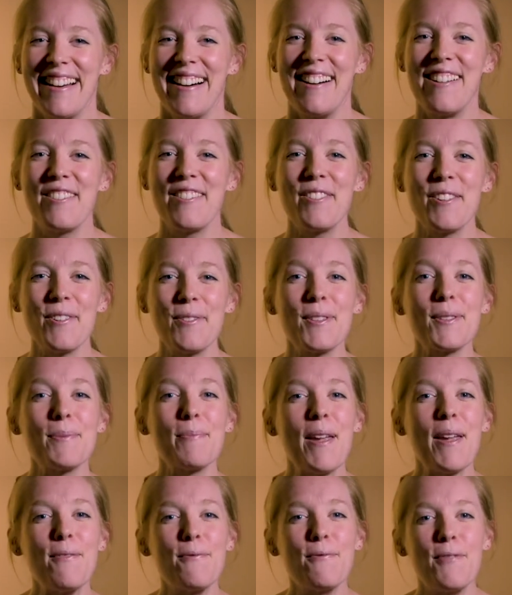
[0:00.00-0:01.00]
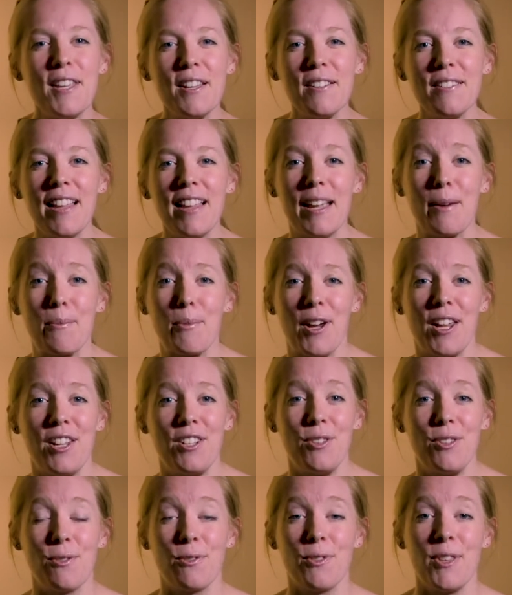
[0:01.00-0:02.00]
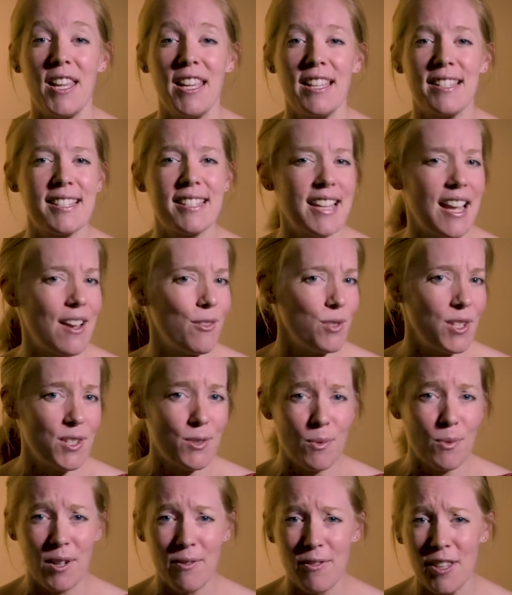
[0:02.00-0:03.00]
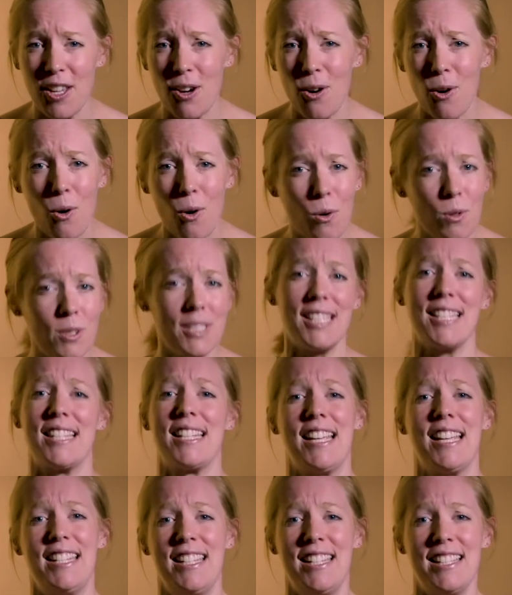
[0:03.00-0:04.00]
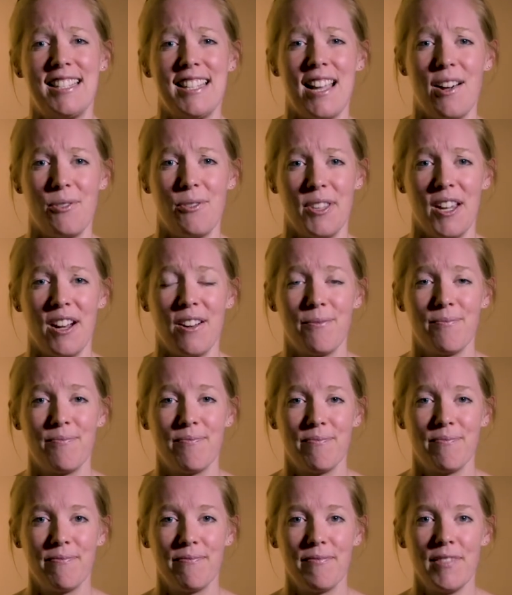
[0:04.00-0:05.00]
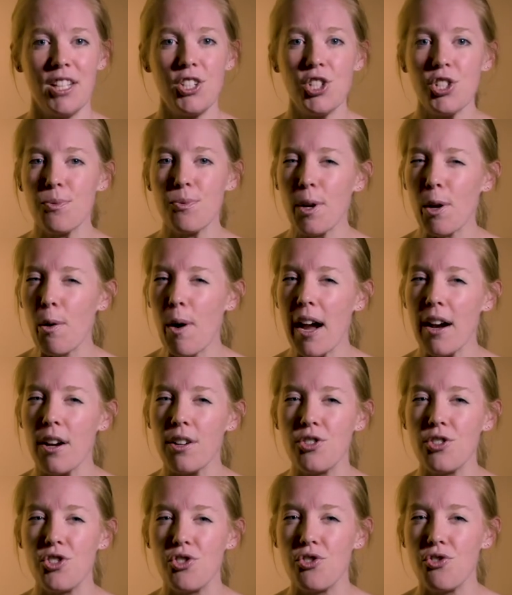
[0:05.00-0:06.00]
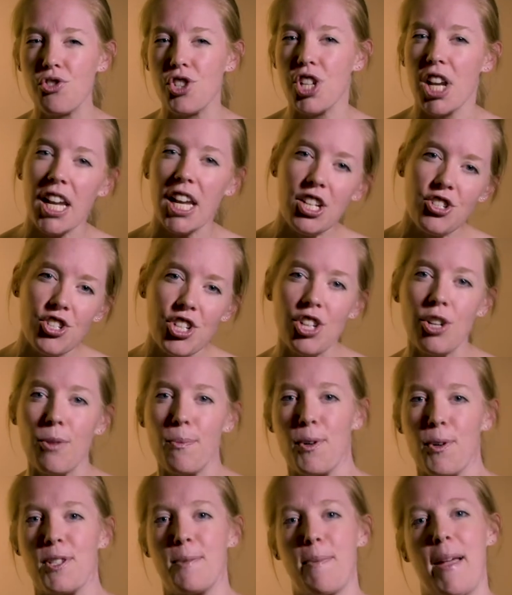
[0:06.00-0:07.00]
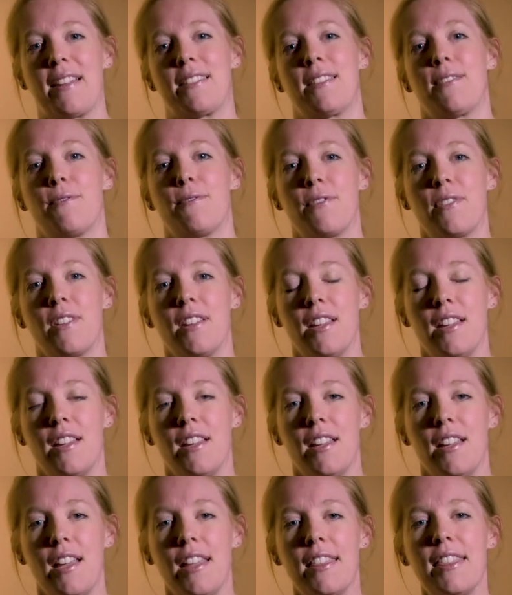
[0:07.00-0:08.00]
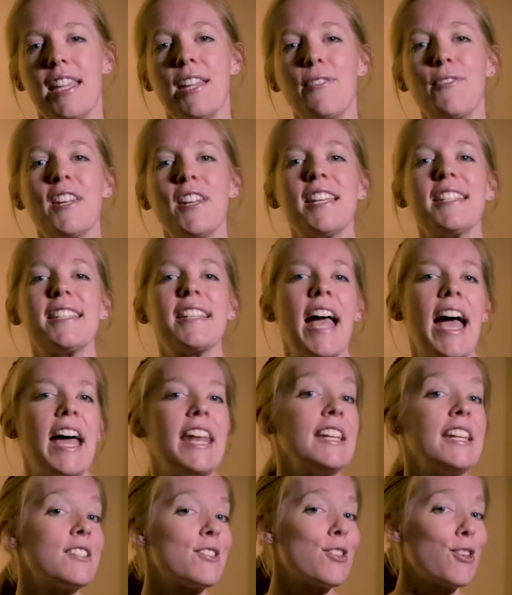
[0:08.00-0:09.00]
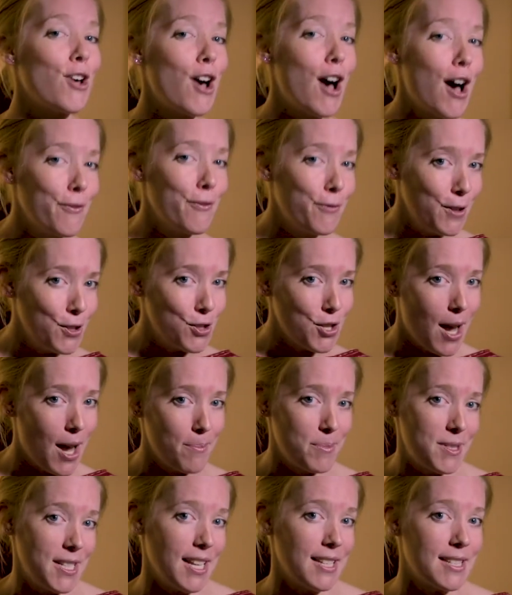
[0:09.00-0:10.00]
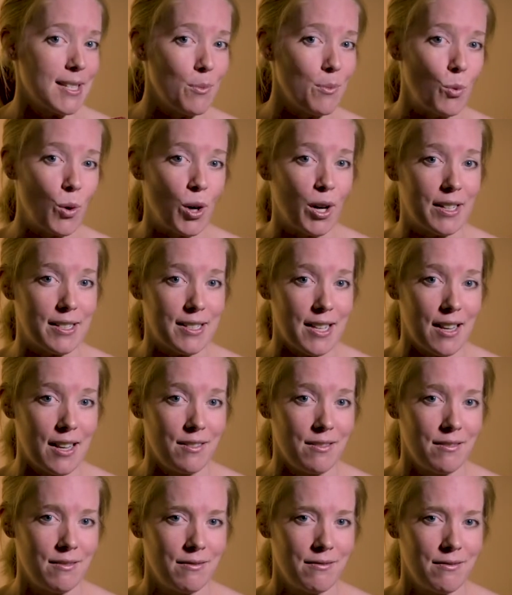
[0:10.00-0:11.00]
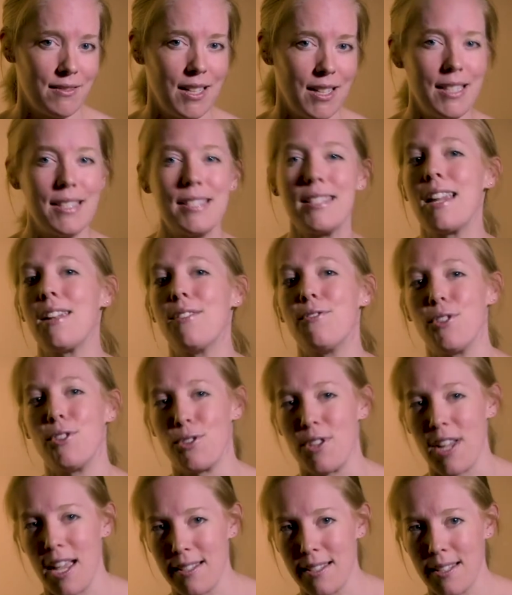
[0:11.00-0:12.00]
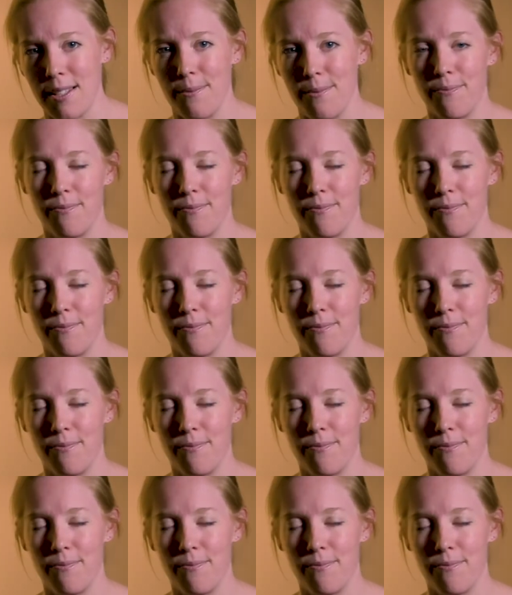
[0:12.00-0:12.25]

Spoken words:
Although this may feel like a brand new thing, sound is one of the oldest ideas out there. It just requires changing your perspective. Think of it as heading to the coffee shop to get some work done, instead of your desk.